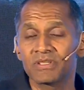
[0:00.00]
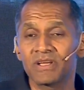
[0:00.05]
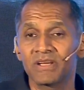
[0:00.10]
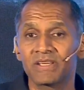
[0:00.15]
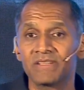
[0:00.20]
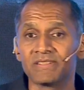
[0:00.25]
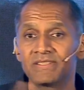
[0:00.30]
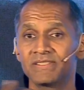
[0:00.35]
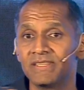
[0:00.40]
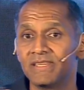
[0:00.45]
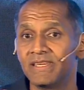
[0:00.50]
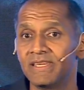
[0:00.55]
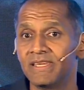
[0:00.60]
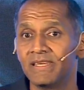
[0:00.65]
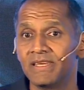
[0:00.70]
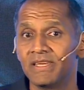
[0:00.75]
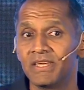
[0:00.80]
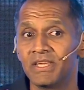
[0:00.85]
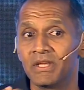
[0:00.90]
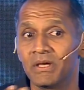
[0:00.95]
because I can
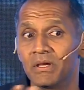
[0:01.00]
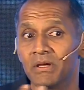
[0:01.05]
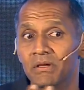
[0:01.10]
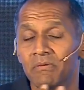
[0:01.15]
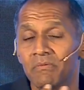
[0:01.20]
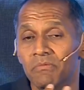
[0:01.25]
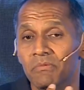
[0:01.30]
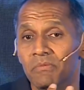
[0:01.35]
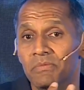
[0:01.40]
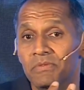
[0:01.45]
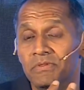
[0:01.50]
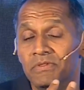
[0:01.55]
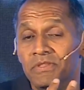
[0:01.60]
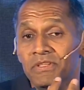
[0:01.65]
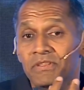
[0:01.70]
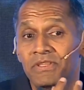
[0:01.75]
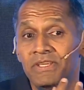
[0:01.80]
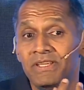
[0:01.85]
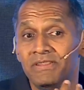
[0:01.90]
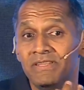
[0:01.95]
see, you know,
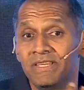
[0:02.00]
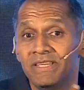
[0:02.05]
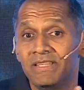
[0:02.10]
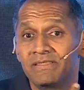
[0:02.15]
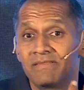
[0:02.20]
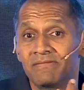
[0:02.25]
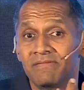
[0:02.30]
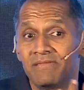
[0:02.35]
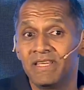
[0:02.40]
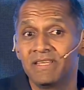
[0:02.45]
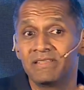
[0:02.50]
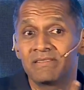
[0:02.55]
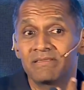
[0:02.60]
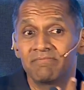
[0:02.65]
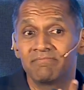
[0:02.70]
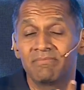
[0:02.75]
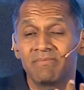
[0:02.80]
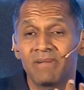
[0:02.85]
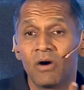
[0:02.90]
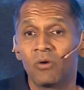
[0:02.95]

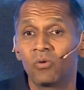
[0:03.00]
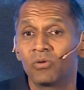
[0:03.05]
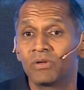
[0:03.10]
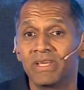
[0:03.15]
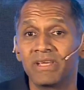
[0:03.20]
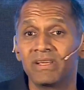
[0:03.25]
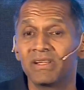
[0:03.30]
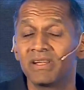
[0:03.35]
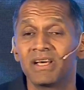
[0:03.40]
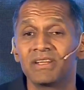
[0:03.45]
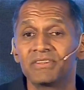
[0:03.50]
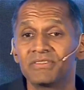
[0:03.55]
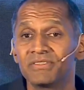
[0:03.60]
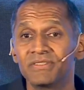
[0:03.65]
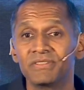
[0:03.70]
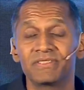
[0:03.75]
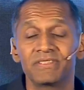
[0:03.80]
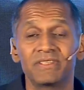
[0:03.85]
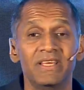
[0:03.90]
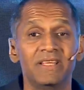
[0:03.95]
these old eagle
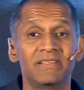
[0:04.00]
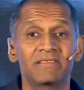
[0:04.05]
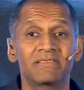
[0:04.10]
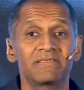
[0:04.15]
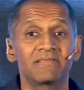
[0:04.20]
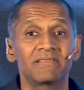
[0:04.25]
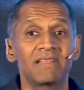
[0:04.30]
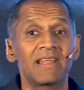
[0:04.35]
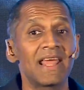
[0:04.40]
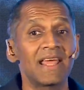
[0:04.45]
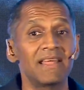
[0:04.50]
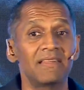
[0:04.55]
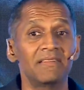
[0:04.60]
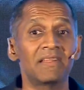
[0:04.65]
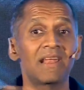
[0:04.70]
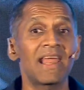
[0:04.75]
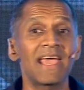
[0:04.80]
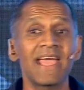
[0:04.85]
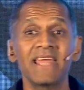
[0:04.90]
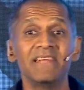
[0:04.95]
hunters. It's the
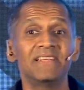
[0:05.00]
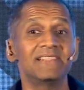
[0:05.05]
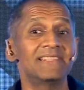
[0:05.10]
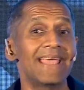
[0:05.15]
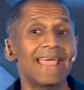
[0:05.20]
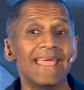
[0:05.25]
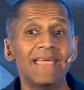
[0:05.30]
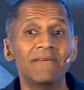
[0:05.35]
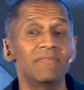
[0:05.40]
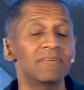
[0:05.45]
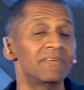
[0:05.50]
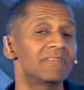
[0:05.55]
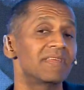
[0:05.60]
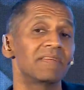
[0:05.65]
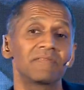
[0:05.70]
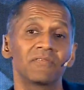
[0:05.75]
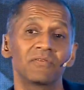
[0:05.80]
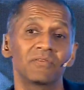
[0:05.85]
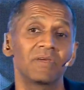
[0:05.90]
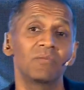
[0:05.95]
land is
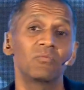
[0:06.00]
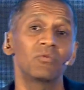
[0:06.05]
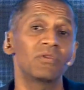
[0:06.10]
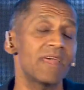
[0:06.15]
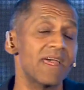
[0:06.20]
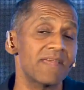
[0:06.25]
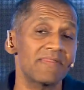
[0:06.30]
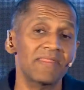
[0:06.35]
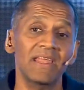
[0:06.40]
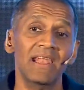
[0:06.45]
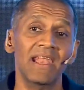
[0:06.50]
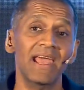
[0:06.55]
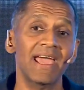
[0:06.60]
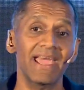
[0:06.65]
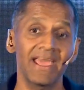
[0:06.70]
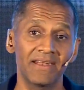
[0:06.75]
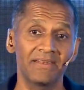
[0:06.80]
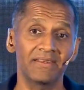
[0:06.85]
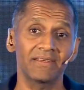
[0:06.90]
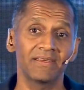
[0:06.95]
everything for them. Without their
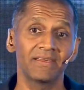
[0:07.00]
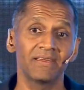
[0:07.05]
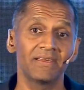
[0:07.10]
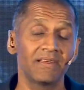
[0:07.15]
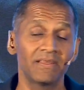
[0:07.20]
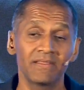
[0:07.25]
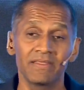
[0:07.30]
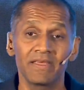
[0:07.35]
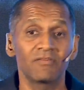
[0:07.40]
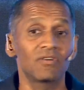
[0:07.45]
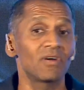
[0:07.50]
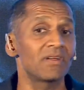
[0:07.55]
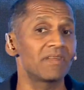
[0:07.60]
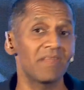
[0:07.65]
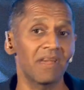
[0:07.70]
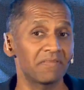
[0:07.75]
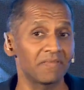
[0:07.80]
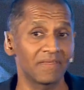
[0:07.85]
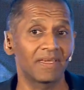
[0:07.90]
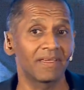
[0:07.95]
land, they've
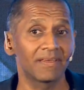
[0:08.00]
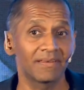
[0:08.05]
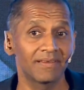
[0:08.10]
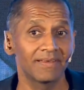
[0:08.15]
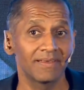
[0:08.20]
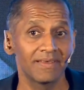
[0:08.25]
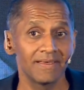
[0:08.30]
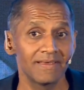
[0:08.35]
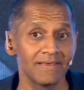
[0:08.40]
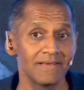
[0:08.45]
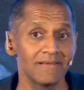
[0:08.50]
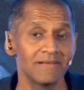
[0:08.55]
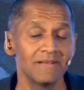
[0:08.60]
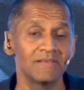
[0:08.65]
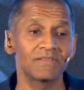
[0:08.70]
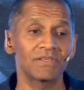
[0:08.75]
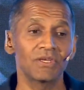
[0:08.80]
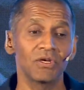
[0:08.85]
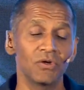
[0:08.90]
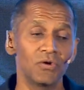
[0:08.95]
got nothing.
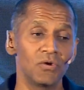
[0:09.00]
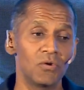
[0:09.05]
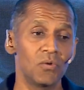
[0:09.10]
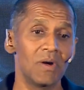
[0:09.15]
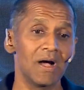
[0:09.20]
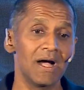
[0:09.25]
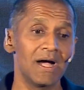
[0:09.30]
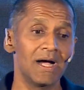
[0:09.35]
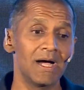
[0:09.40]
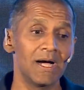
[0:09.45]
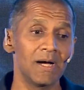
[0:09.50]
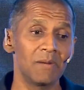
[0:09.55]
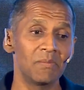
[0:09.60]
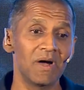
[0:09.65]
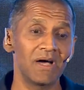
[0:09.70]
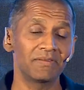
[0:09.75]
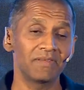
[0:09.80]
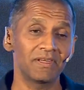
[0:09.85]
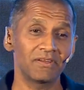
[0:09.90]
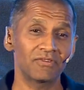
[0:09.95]
So
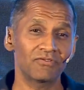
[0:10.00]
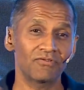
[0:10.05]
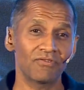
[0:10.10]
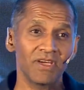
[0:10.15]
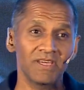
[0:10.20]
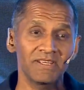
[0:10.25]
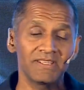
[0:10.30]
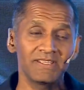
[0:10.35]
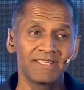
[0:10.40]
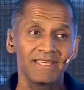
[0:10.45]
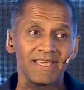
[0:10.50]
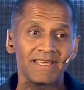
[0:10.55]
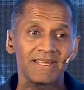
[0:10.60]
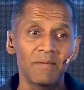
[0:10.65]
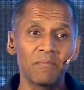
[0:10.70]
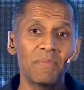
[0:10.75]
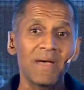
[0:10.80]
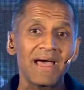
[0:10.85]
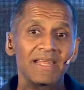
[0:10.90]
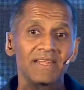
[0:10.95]
I think trying to
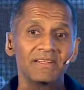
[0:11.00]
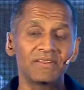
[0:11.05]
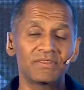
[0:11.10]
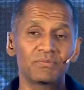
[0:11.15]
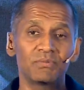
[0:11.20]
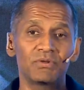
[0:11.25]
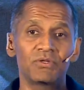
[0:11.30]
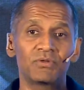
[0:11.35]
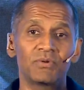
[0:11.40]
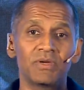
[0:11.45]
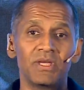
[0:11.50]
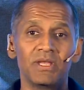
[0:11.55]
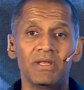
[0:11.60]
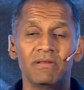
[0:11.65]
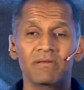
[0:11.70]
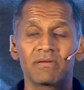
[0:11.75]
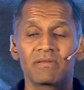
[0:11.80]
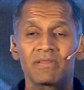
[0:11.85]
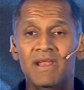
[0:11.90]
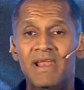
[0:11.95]
get a balance
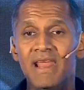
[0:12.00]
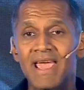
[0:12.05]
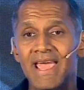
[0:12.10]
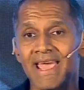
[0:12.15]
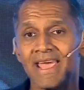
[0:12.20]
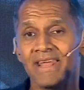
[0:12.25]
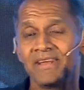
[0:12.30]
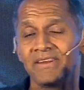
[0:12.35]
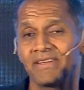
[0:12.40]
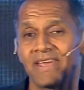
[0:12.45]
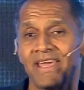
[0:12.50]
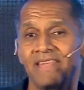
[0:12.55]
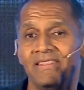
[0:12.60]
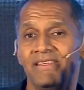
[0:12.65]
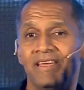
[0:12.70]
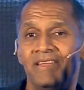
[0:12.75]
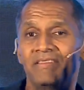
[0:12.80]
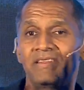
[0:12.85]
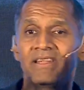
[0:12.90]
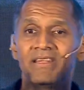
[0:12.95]
between the land
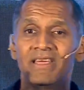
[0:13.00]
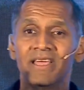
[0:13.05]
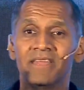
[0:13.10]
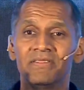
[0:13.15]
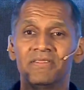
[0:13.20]
and